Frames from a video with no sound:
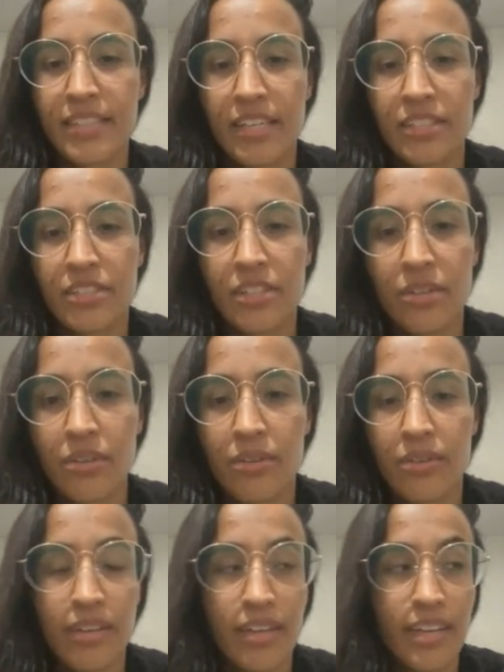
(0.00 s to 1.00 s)

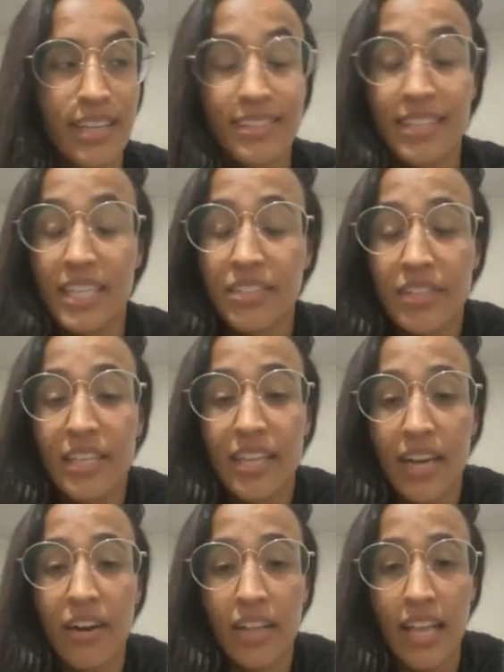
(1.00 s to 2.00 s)
So it's literally
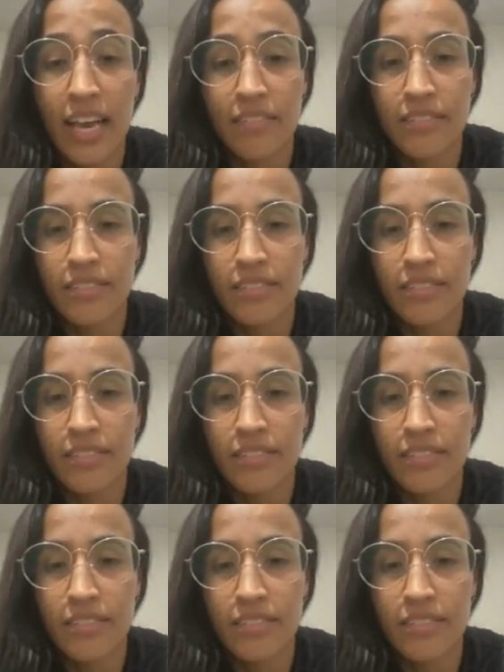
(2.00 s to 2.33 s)
our lives.